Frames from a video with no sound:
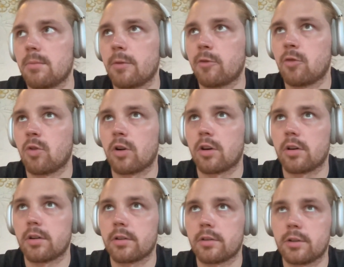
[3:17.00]

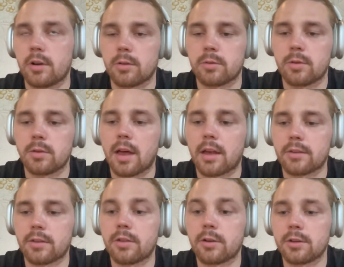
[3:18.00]
before,
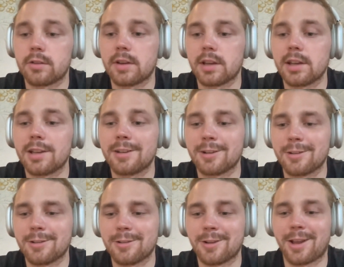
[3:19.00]
2013.
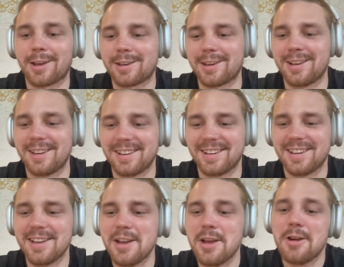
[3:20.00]
Like,
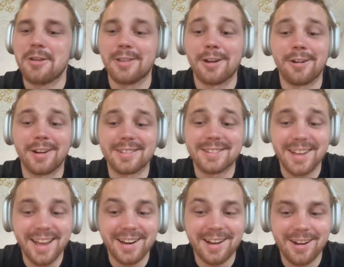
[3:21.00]
there is
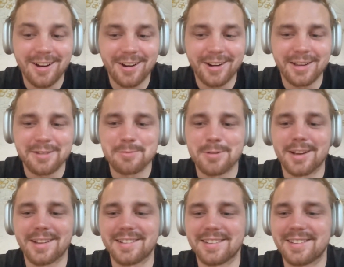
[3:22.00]
data on it.
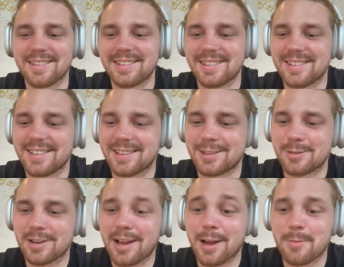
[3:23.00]
Its
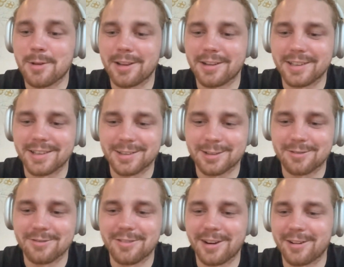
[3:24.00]
reliability is
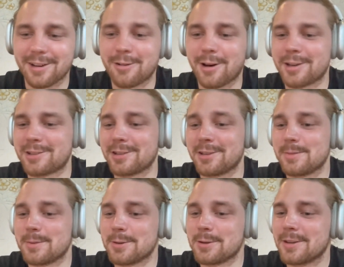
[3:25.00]
very
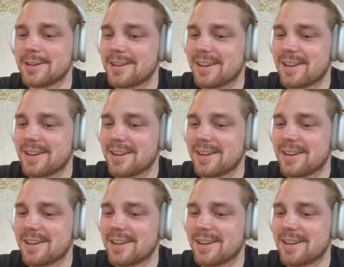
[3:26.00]
questionable.